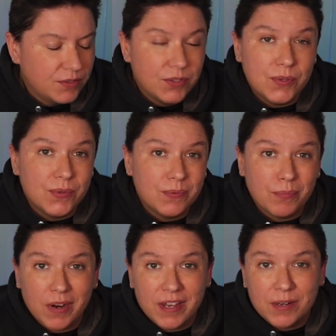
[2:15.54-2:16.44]
Soon,
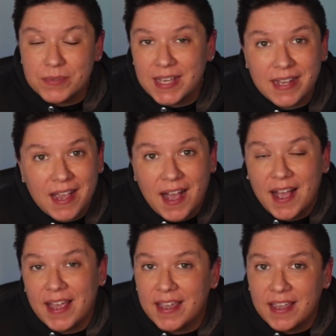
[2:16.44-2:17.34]
Brian was getting
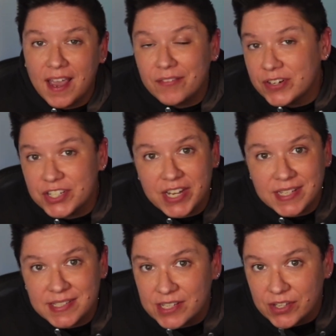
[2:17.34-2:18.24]
high every
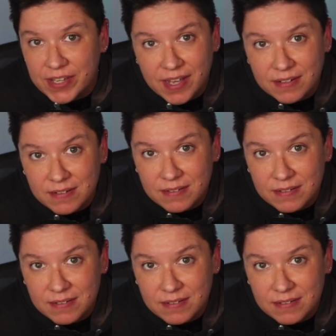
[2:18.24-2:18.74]
chance he could get.